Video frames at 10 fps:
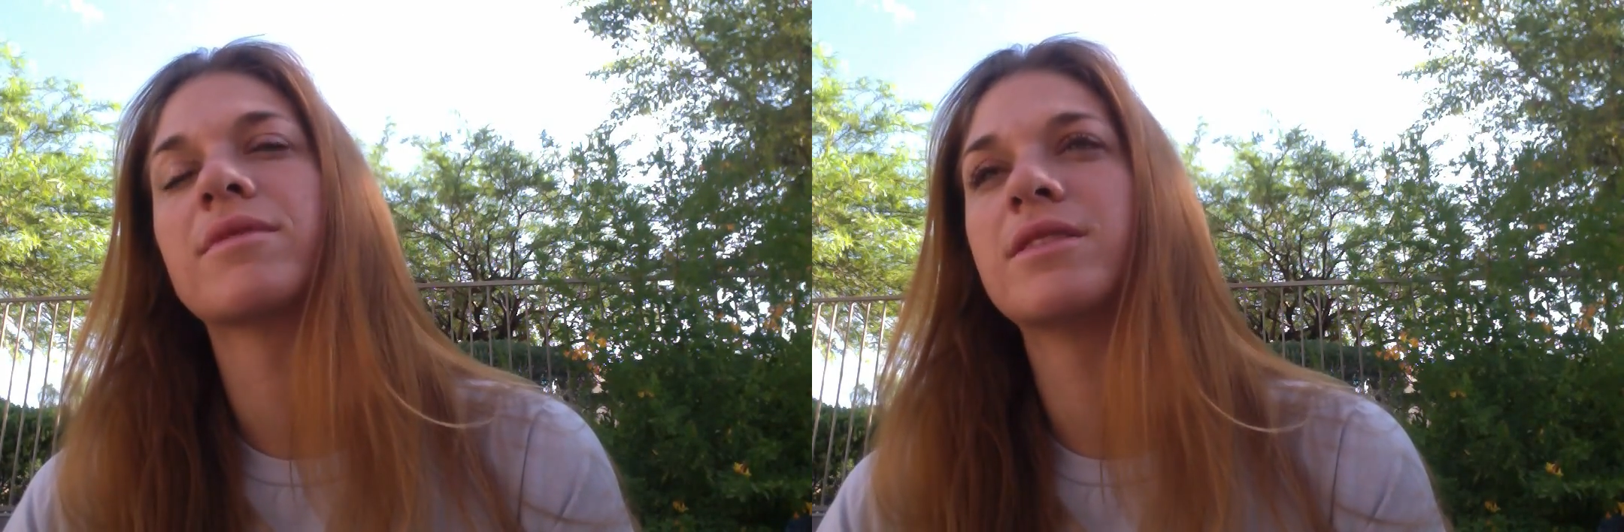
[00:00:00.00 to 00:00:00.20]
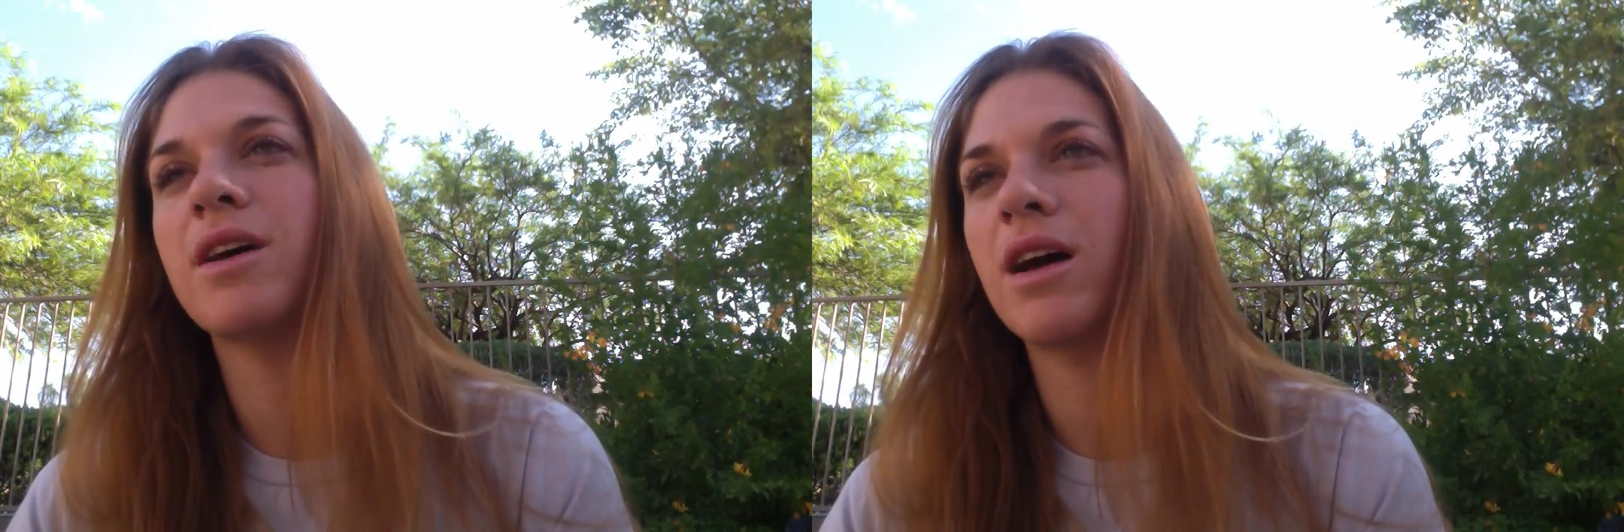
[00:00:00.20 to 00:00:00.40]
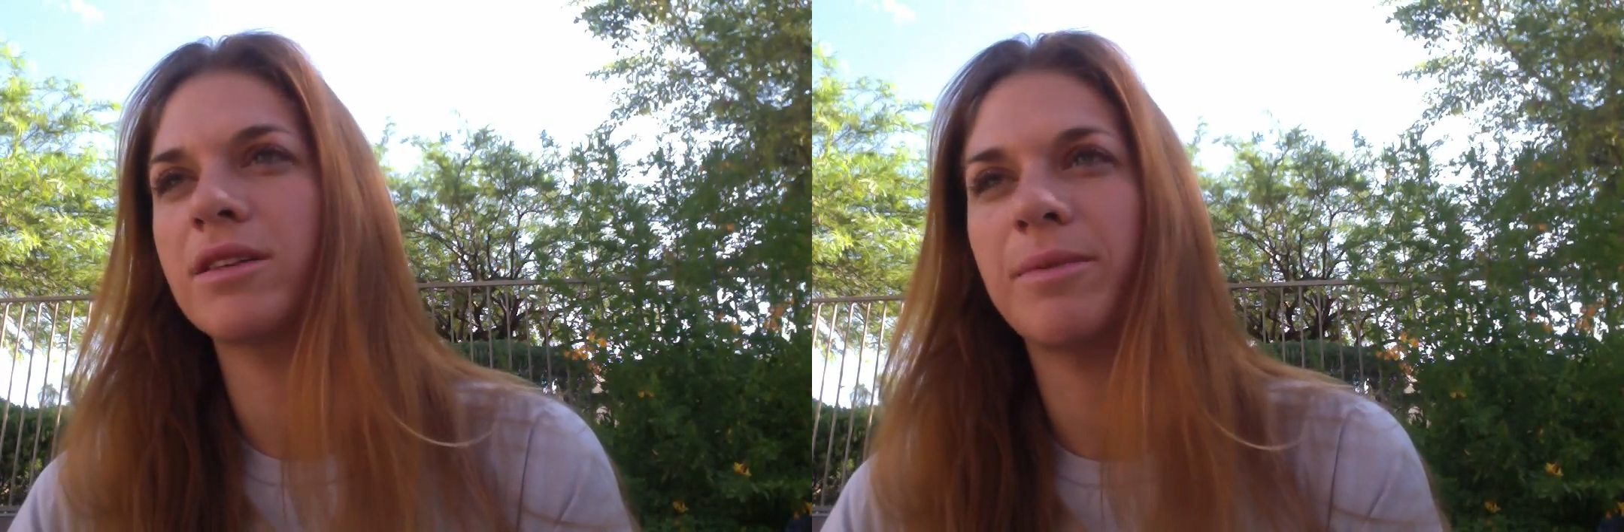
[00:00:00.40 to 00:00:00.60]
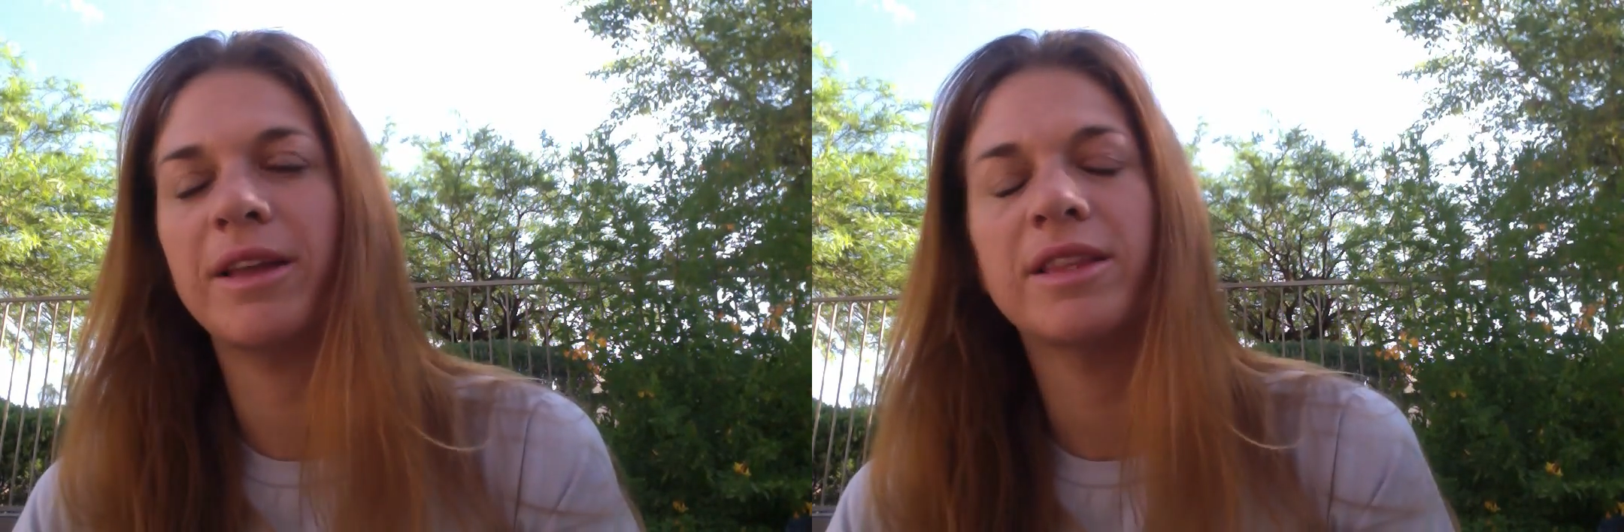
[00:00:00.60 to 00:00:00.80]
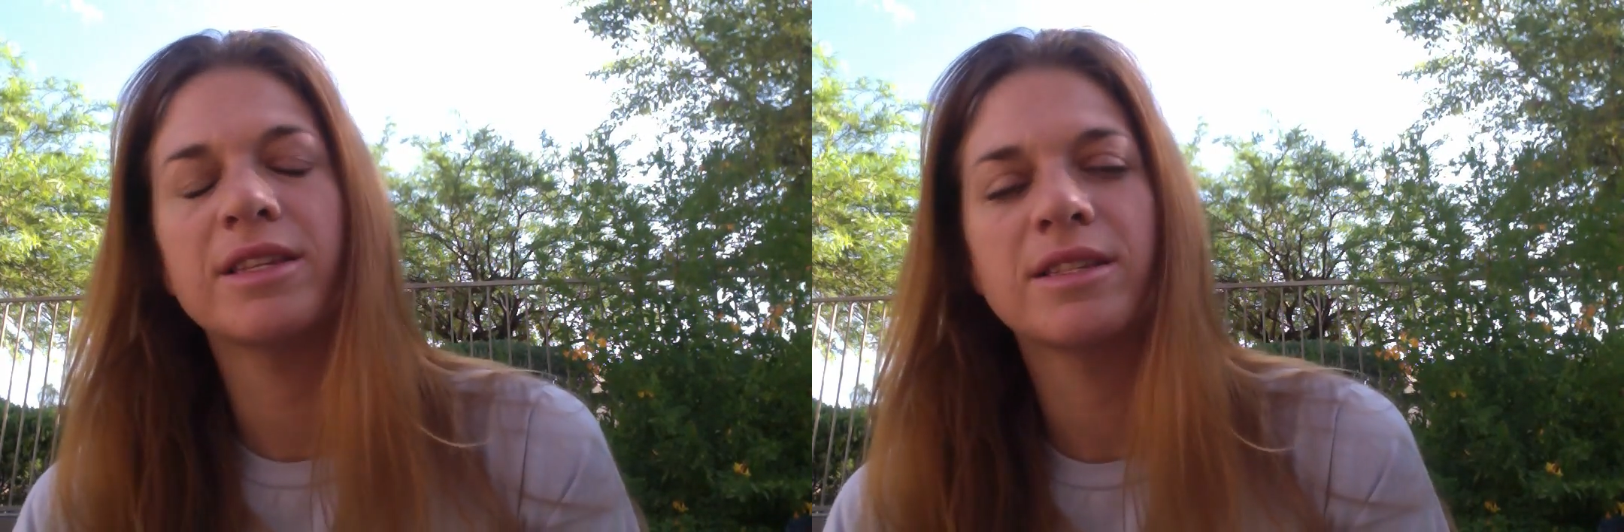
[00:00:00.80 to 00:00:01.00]
Talked
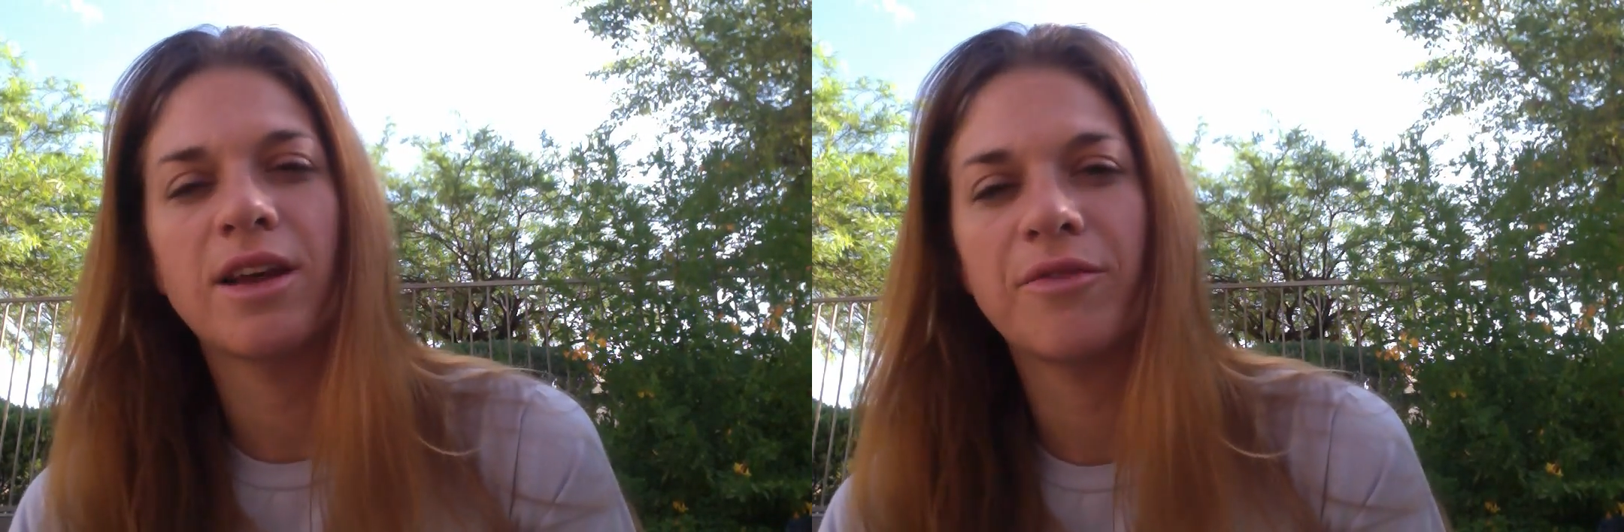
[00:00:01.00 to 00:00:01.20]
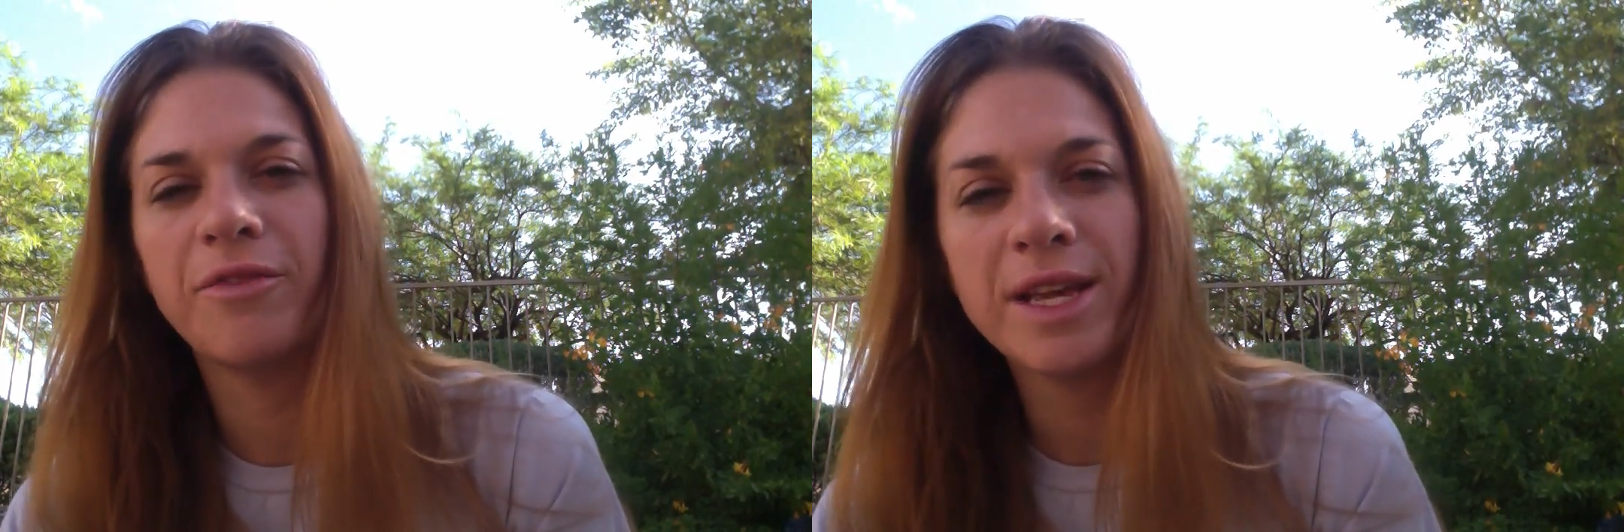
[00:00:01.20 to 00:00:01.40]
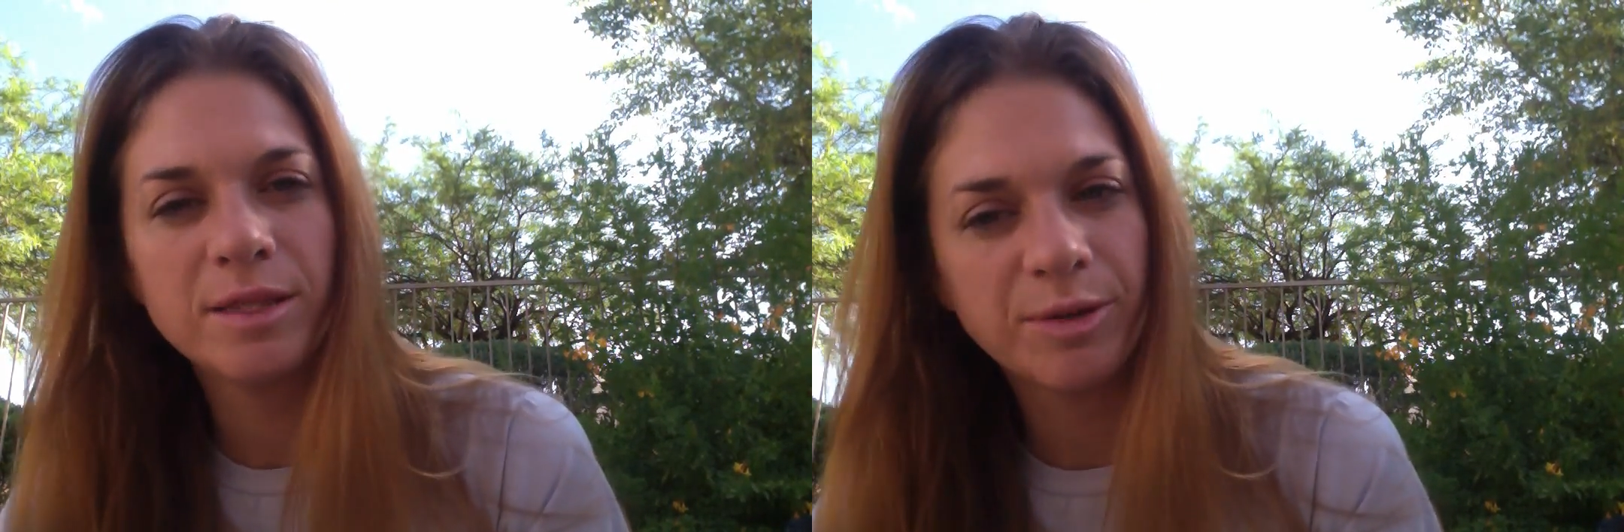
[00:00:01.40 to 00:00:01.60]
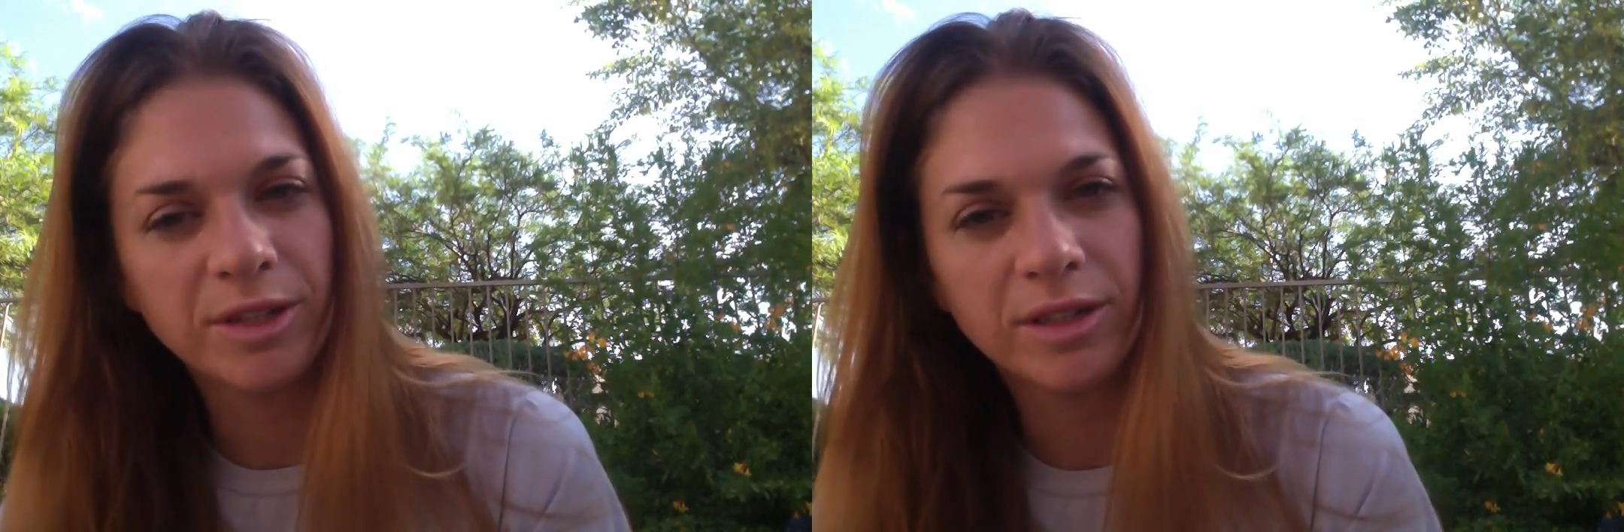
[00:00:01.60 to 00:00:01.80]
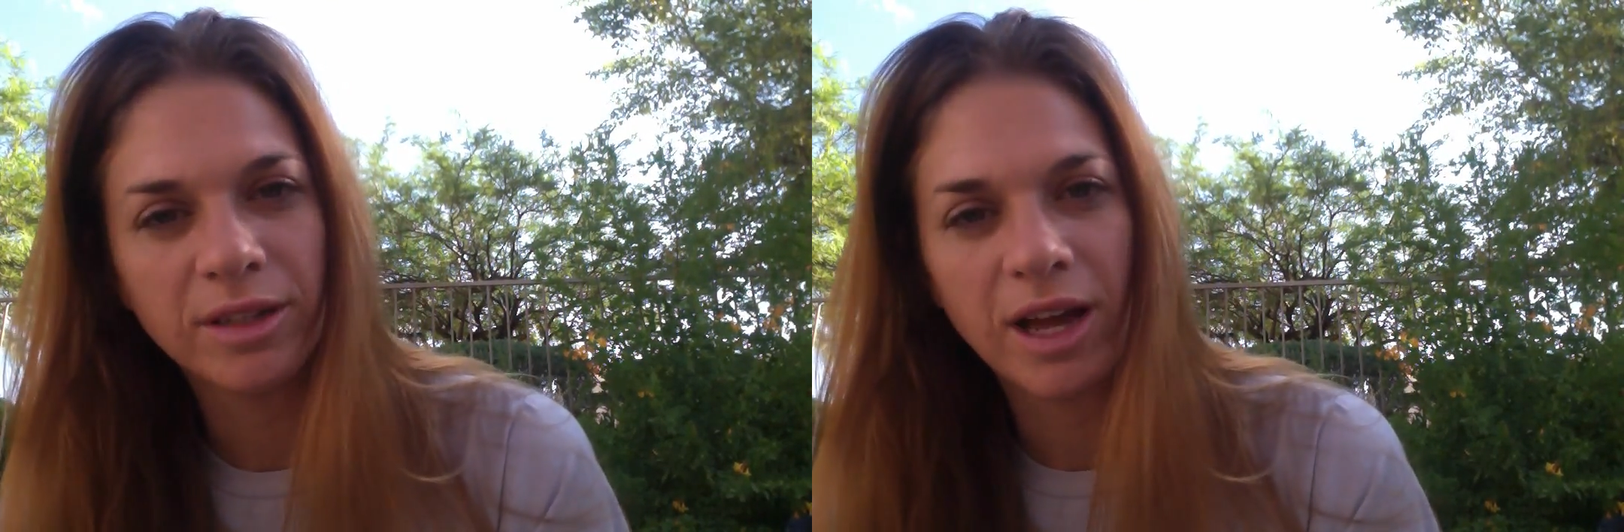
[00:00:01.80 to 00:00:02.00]
about this on Facebook.